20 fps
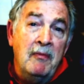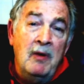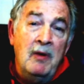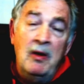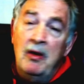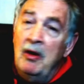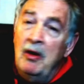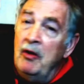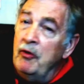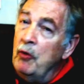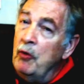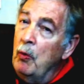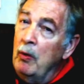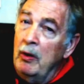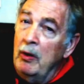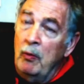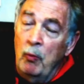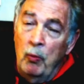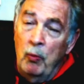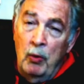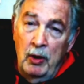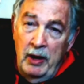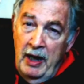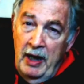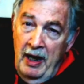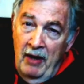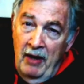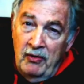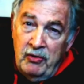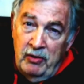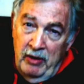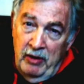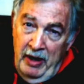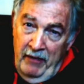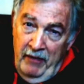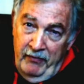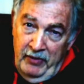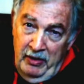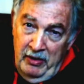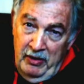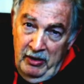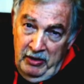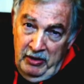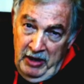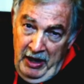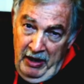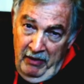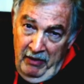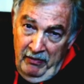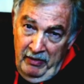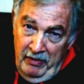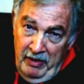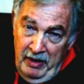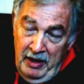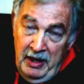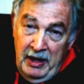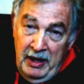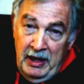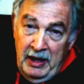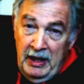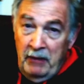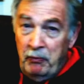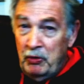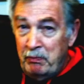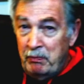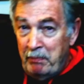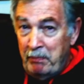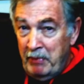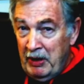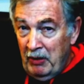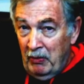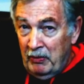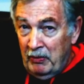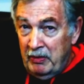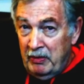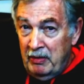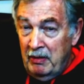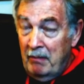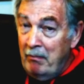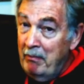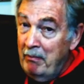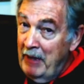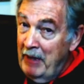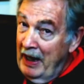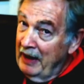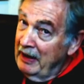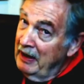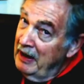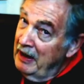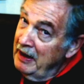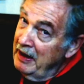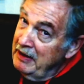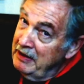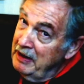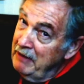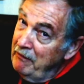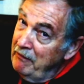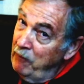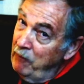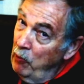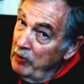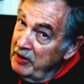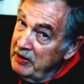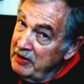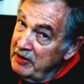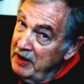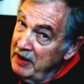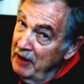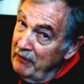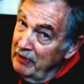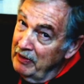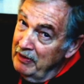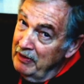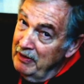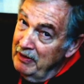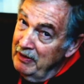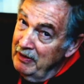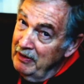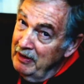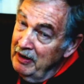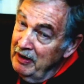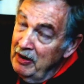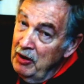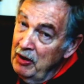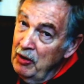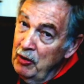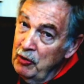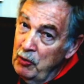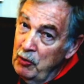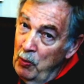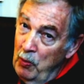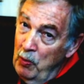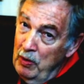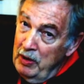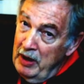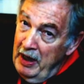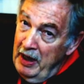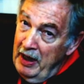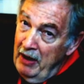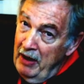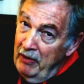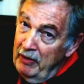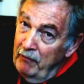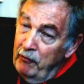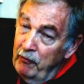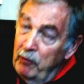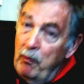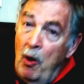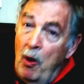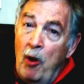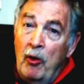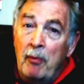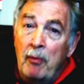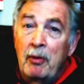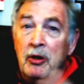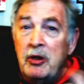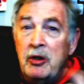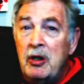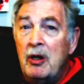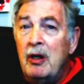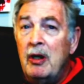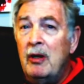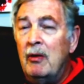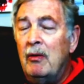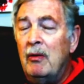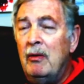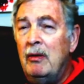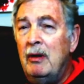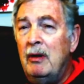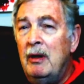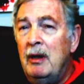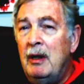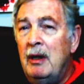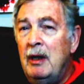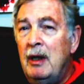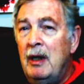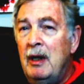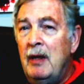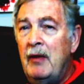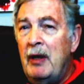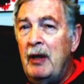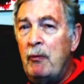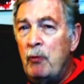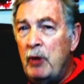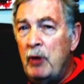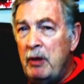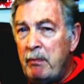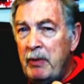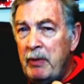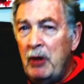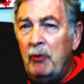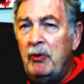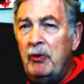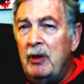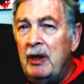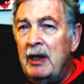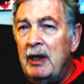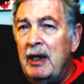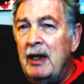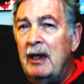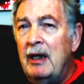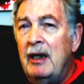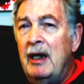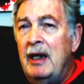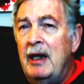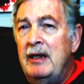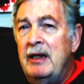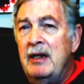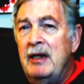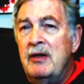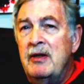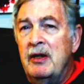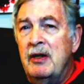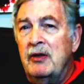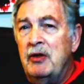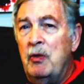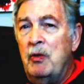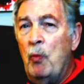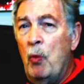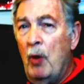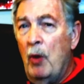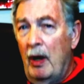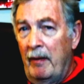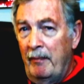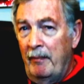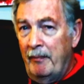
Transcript: There's only one house left in the town, and it was built back in 1847, torn down, and from all the material, they rebuilt it again in 1861.